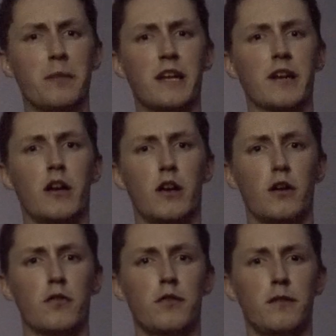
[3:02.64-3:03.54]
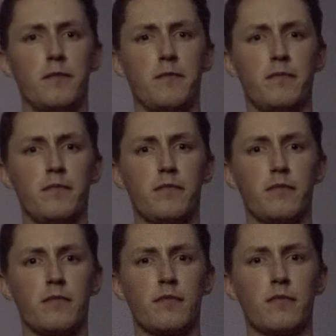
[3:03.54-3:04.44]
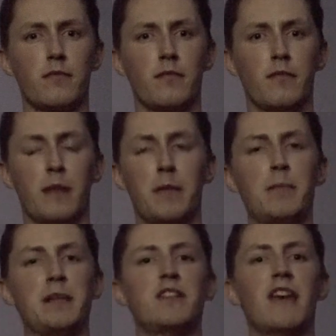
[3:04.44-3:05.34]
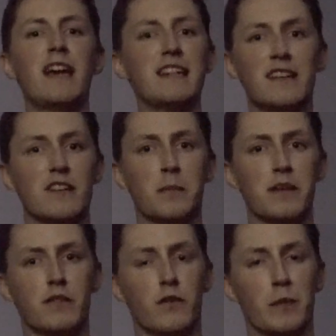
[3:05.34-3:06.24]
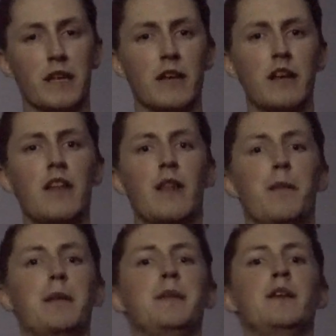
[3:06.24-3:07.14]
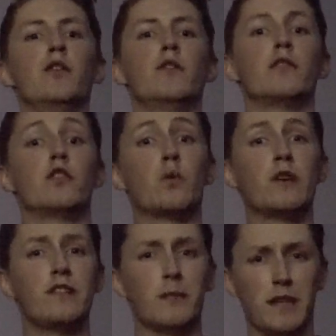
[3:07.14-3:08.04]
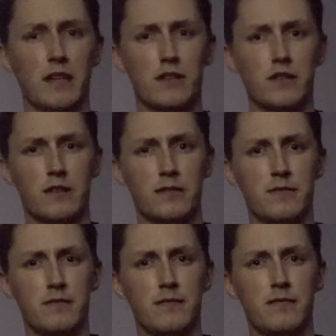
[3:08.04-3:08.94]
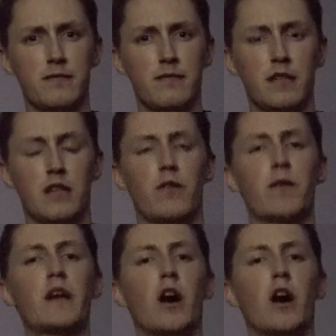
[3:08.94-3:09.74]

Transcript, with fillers: a minute and a half. There may be 10 in the space of a minute, and there may be none for 20 minutes. It's very